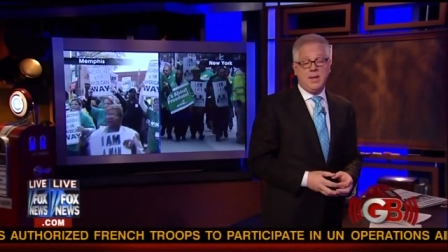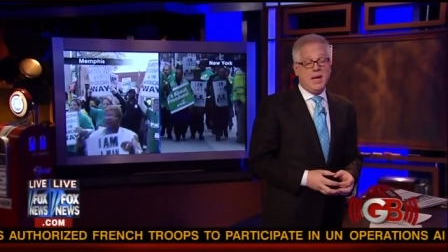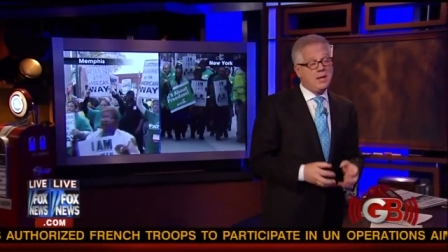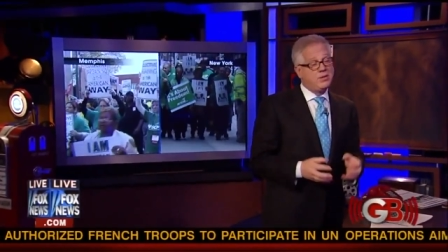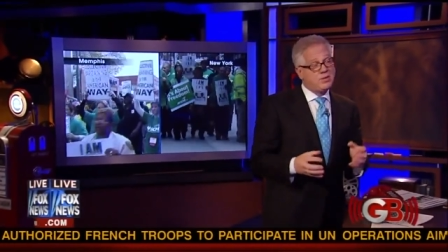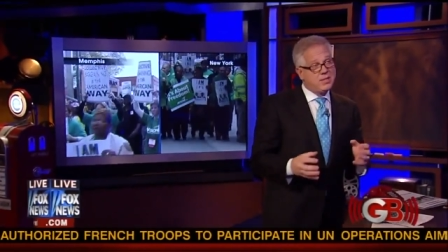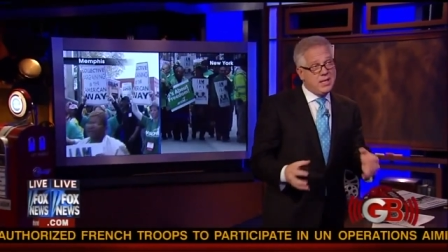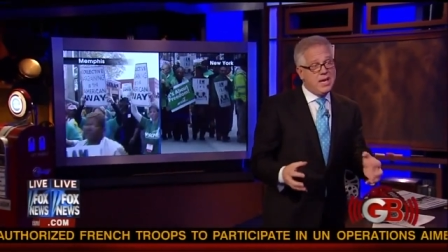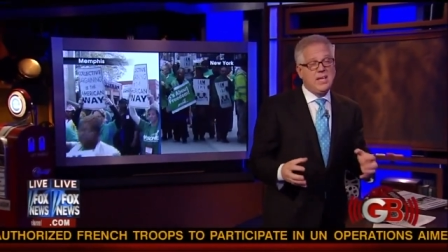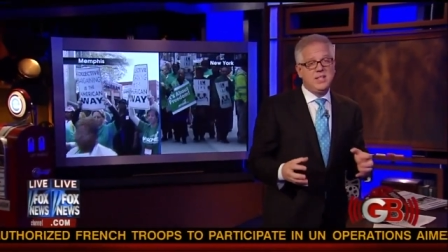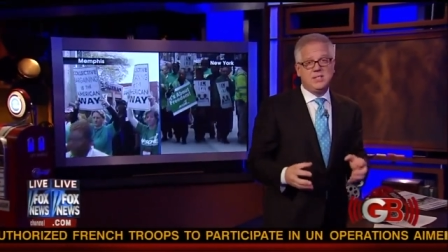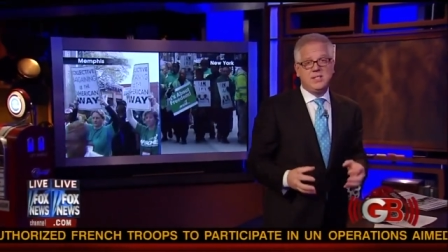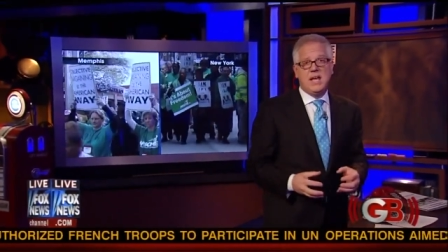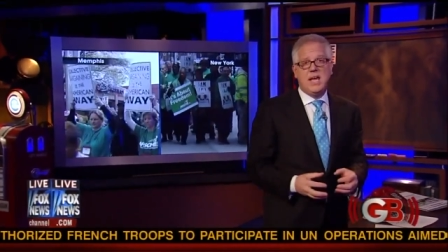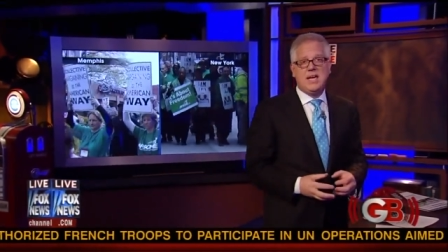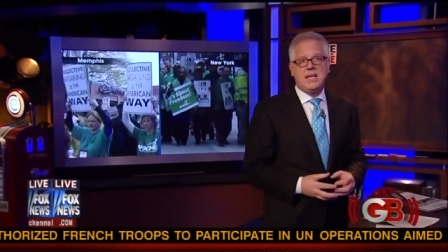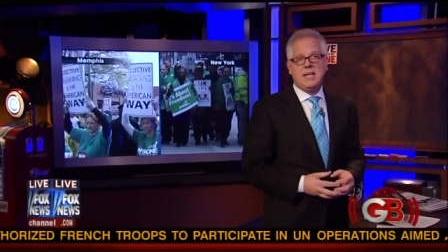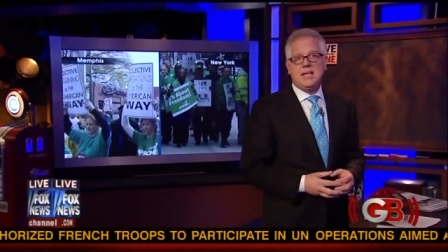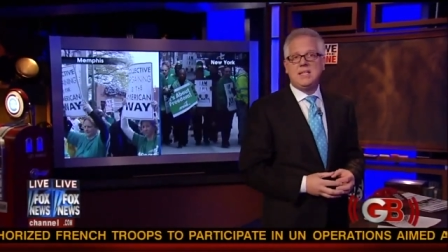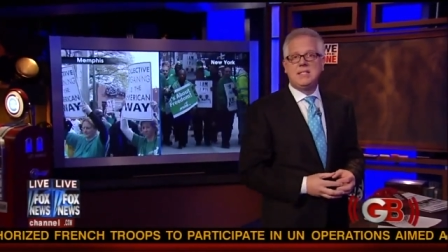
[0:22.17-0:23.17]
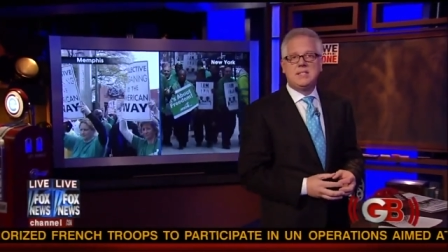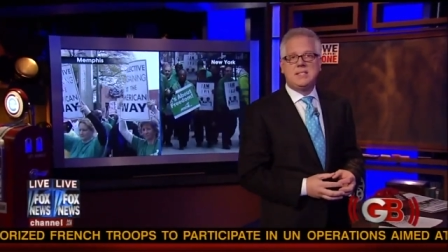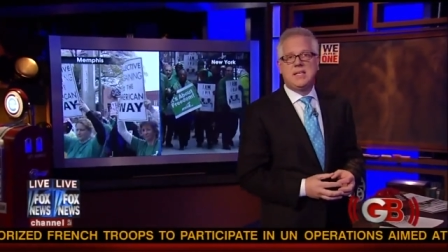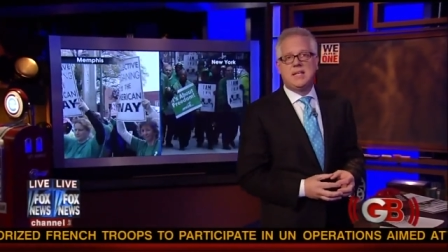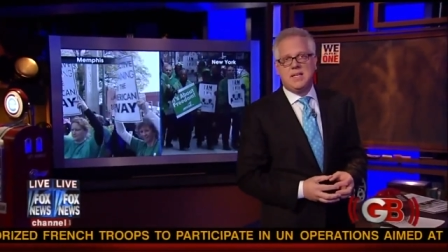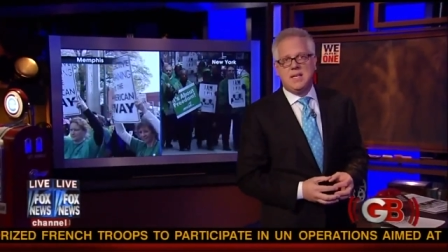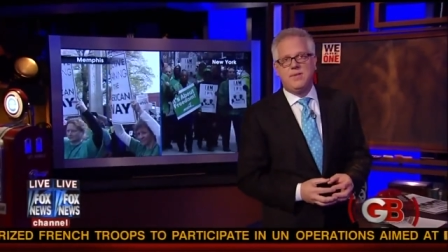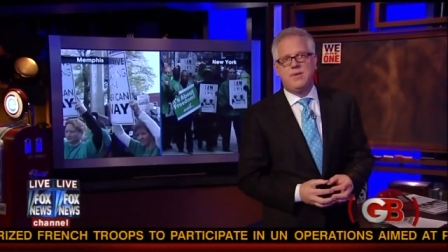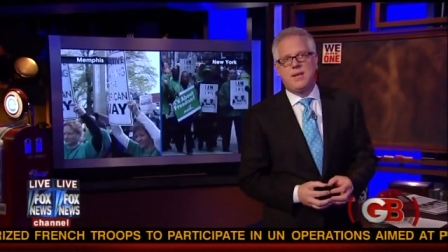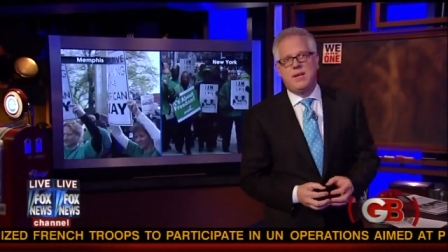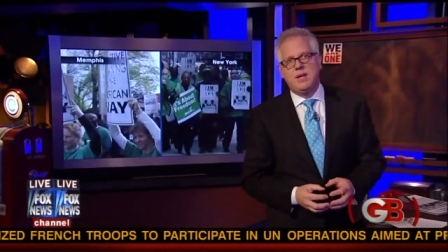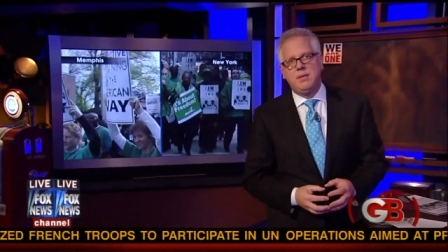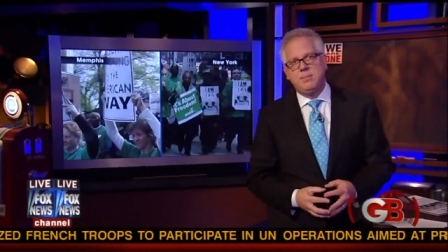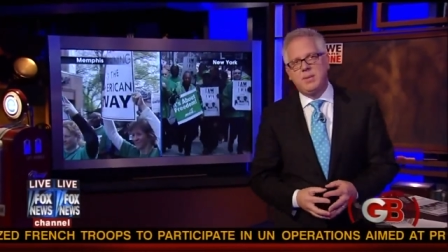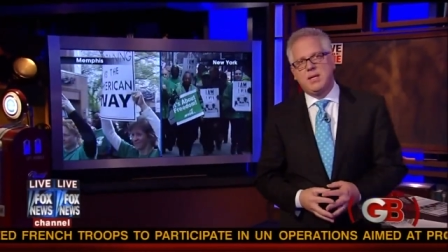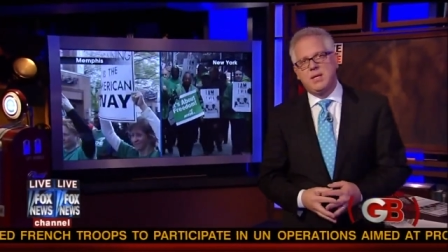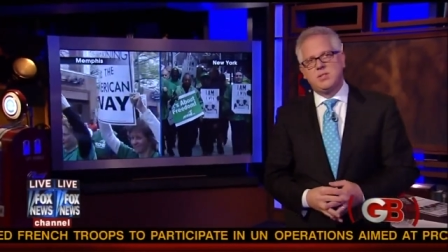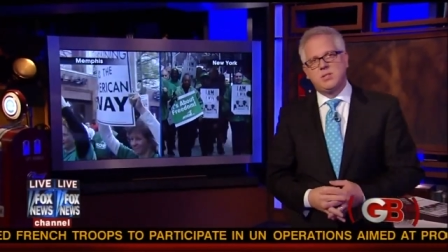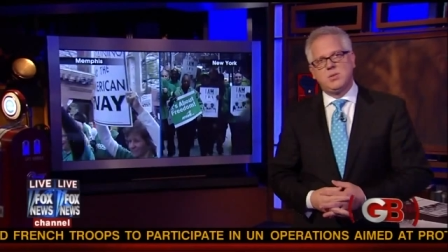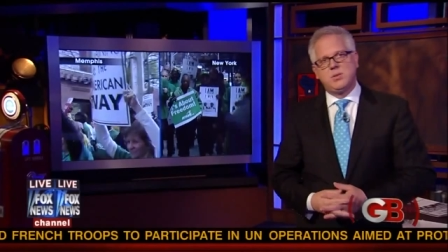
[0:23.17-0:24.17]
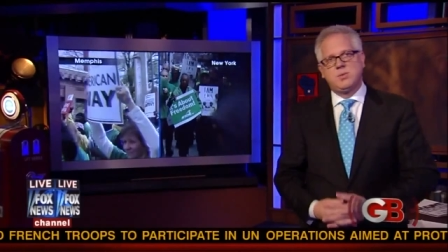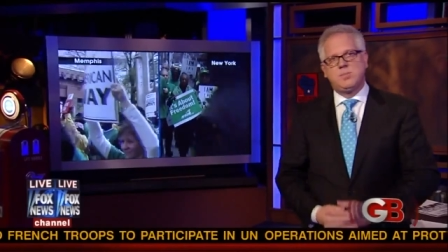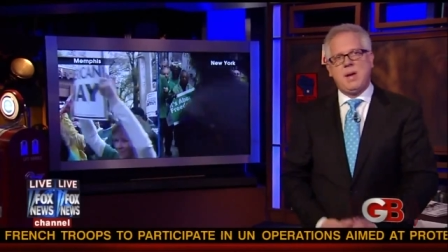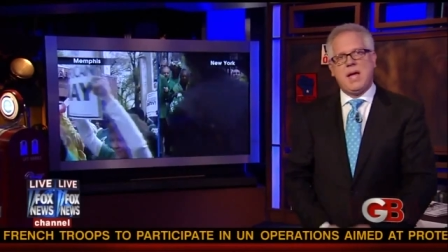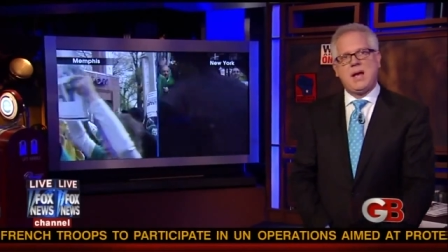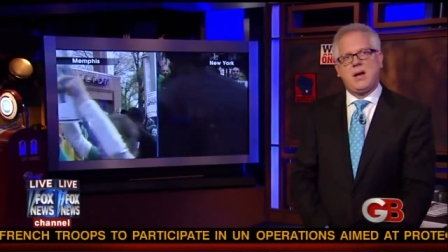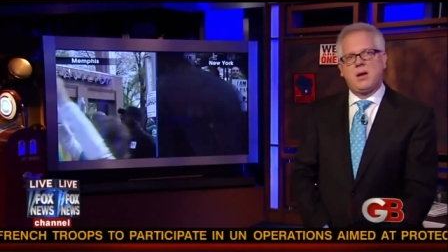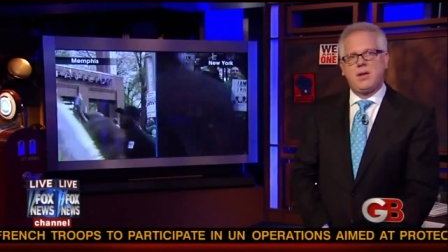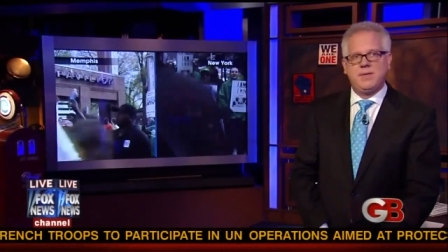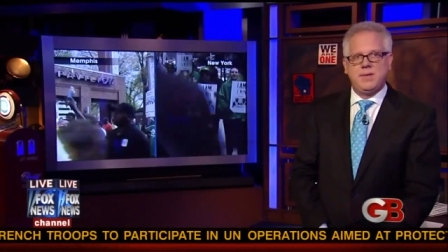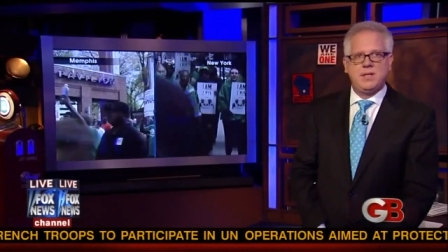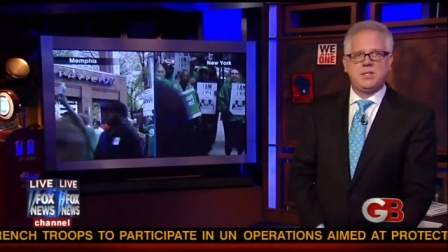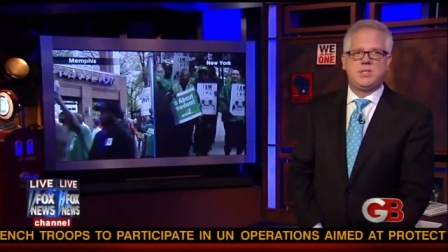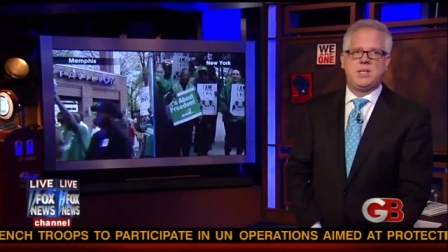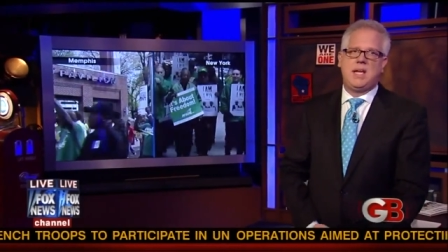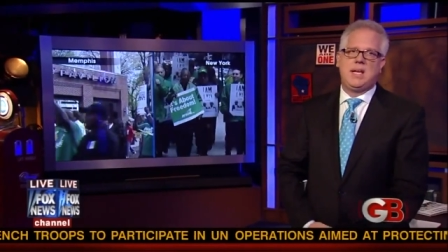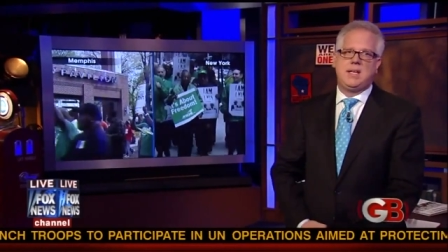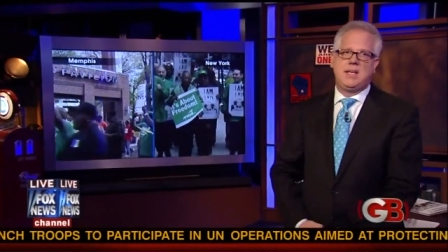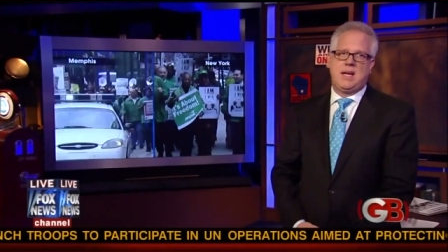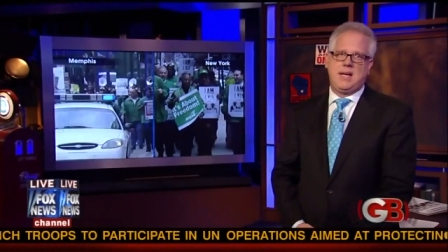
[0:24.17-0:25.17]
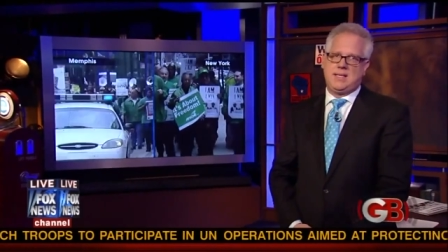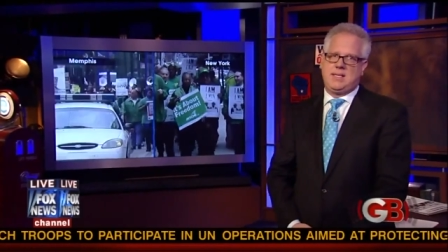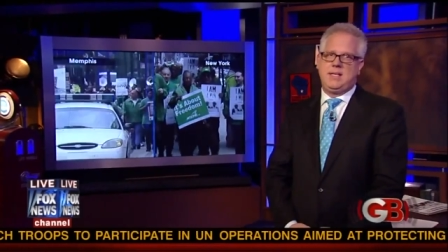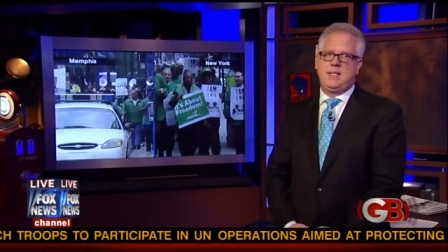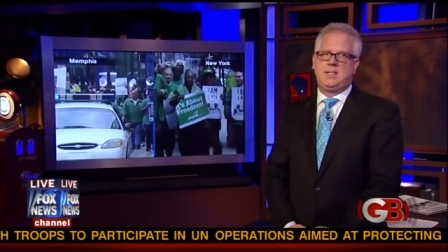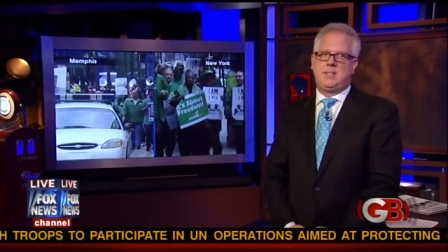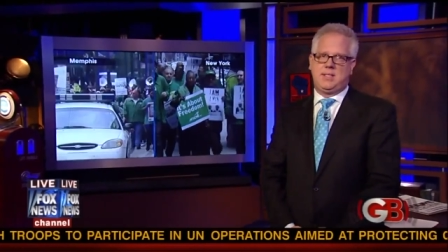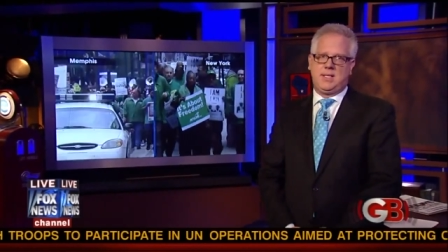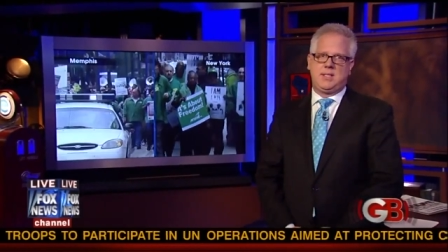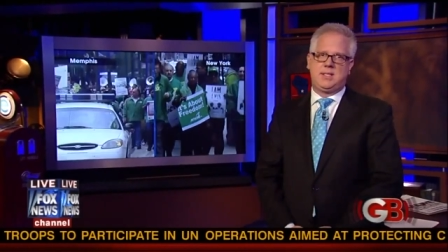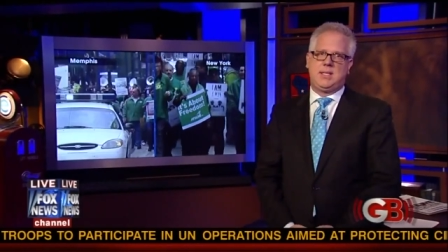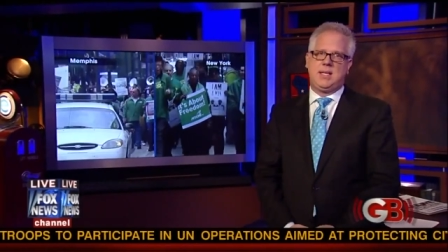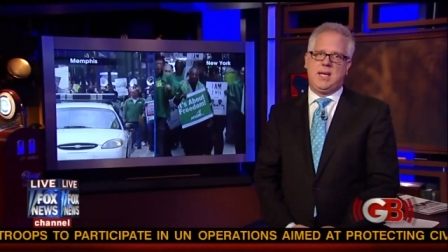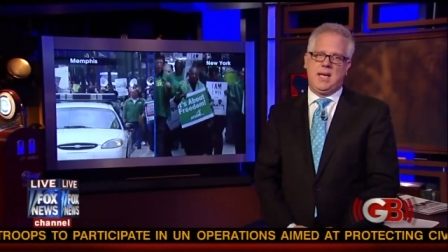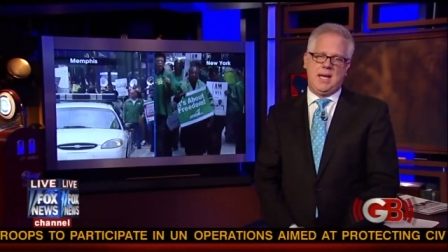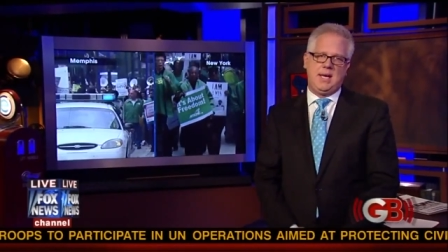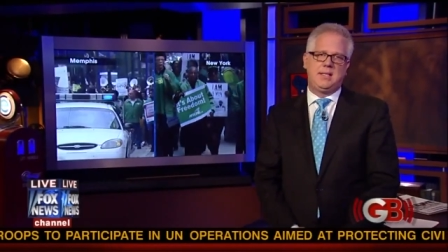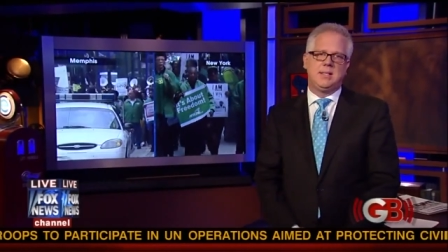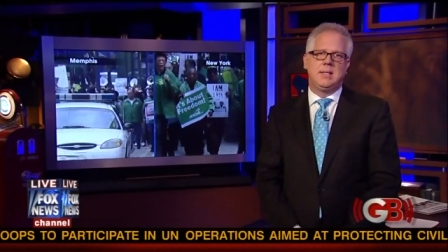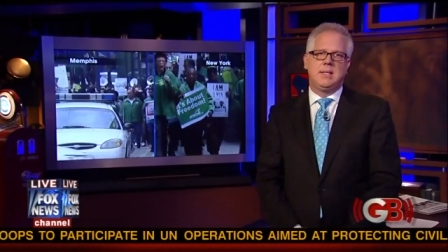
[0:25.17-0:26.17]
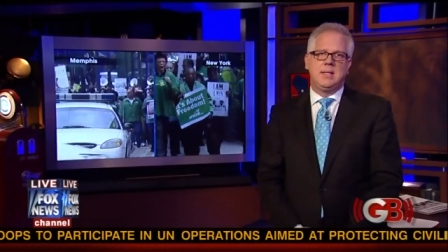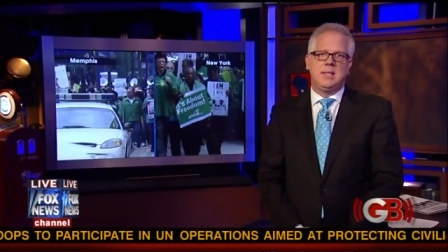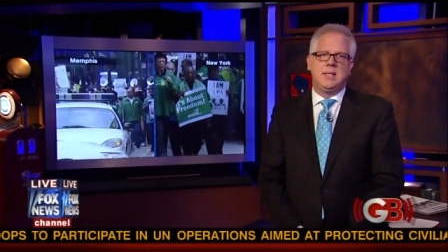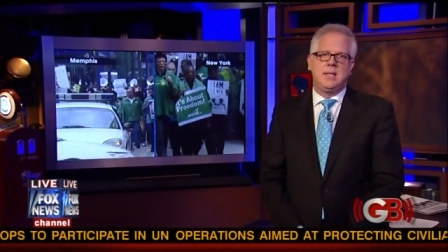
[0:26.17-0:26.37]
Now, today's date is significant because it was back on this date, 1968,